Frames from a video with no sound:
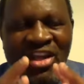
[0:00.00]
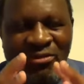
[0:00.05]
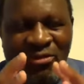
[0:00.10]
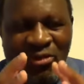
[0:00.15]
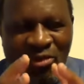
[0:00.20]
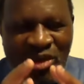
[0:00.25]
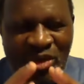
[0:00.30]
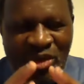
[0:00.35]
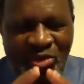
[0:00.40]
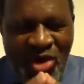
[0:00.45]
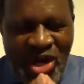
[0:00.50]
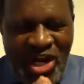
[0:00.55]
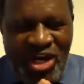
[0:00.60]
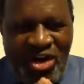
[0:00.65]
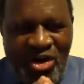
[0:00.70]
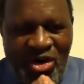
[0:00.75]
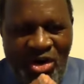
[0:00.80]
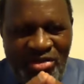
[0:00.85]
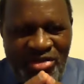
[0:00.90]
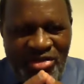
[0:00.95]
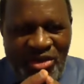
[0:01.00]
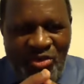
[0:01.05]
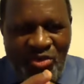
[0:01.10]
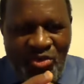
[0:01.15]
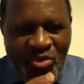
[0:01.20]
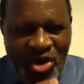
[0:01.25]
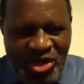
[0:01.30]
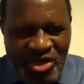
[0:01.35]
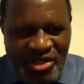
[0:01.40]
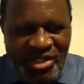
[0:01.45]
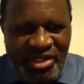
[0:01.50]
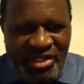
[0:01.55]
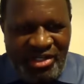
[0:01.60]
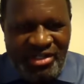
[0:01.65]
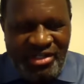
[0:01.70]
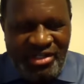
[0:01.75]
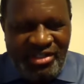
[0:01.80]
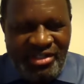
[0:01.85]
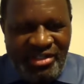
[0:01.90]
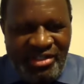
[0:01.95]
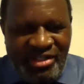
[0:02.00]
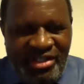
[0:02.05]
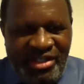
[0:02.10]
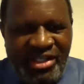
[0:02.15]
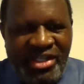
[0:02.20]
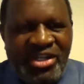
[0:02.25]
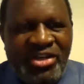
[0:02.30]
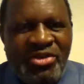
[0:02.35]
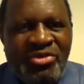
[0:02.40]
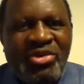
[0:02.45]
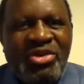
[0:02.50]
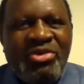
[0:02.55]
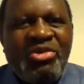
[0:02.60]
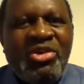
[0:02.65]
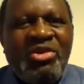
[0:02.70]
If we work on the word, we